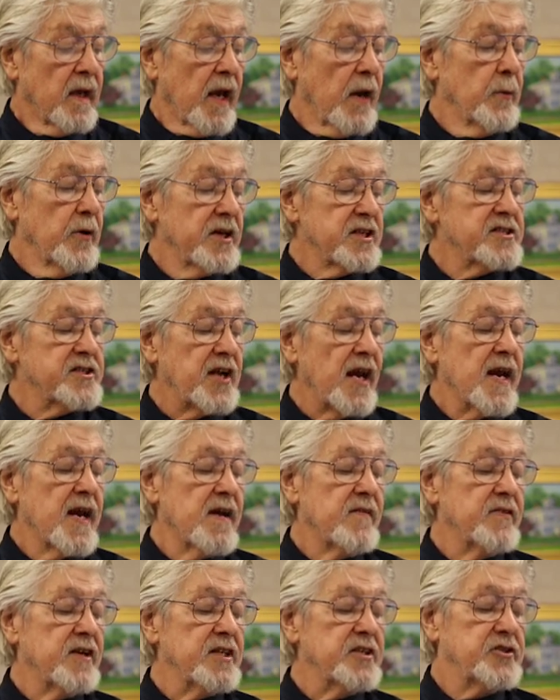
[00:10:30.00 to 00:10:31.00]
It would have
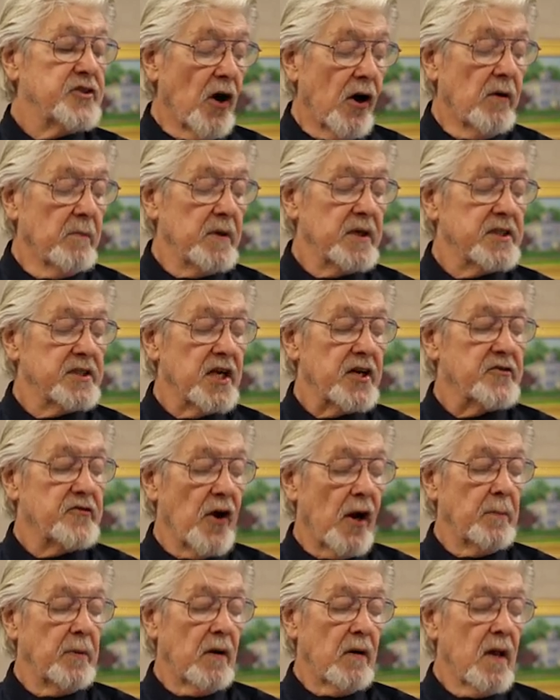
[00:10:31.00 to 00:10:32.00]
saved the Germans in
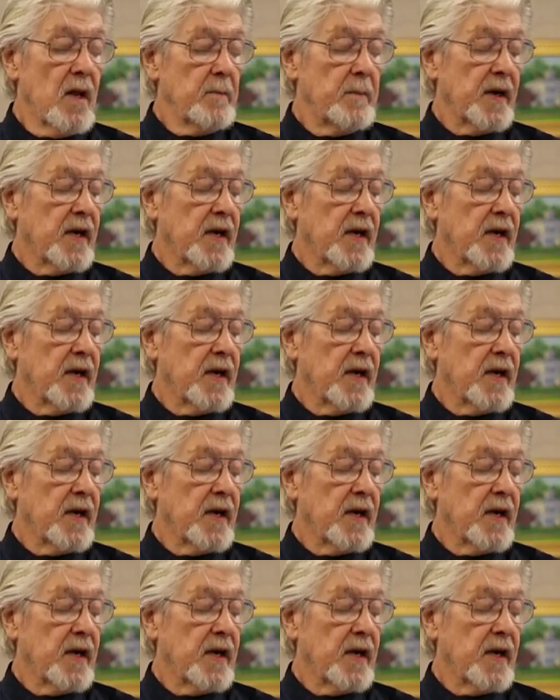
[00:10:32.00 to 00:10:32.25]
trouble,